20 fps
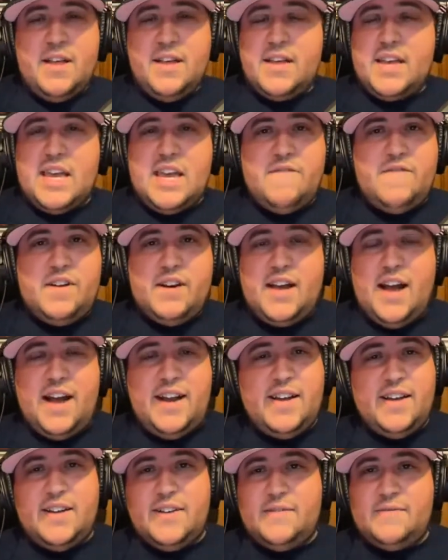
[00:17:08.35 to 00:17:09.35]
even kind
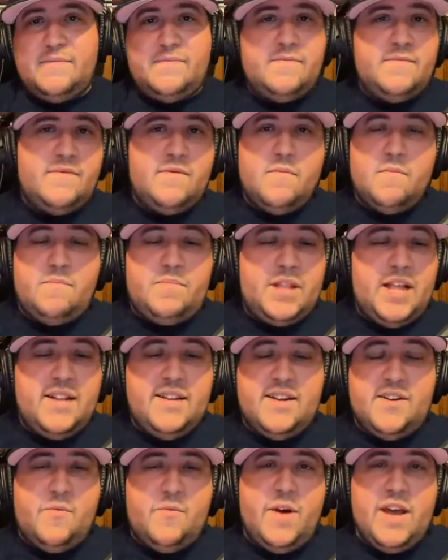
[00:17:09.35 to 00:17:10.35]
of
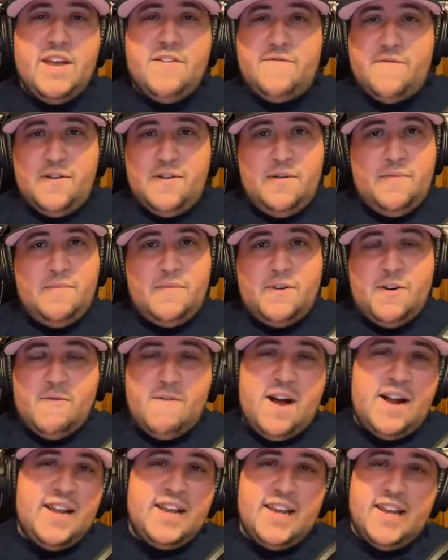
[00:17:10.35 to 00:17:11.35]
blended away from
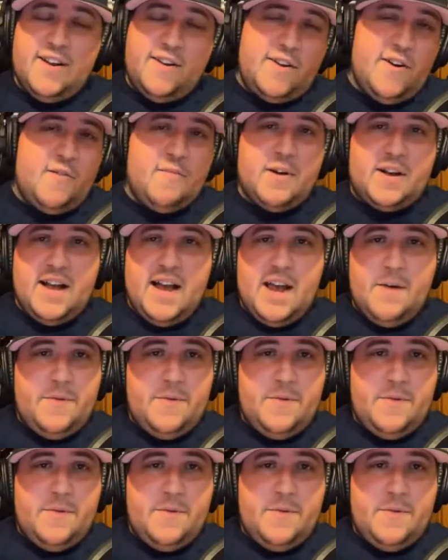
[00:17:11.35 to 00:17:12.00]
Karate Kid and Cobra Kai.